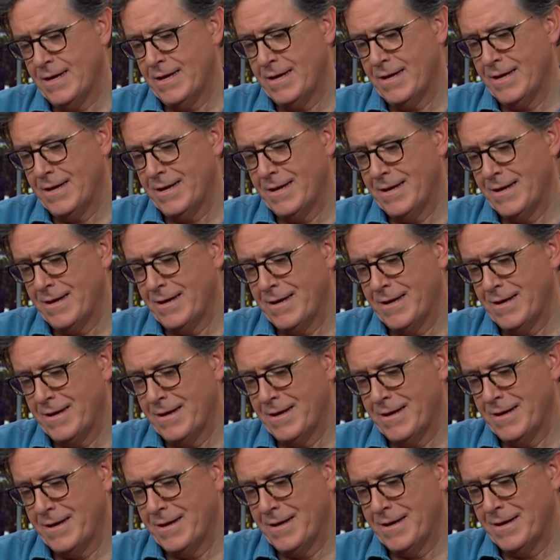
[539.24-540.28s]

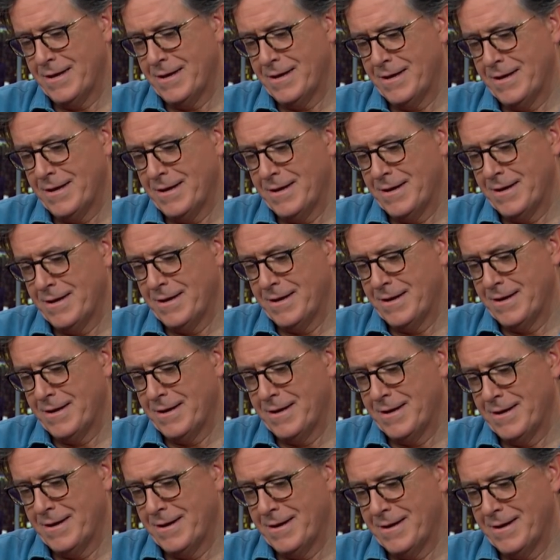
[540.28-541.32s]

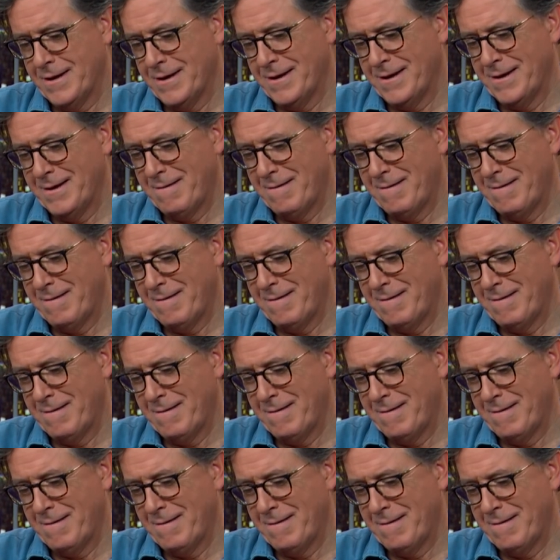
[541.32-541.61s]
(no one is talking)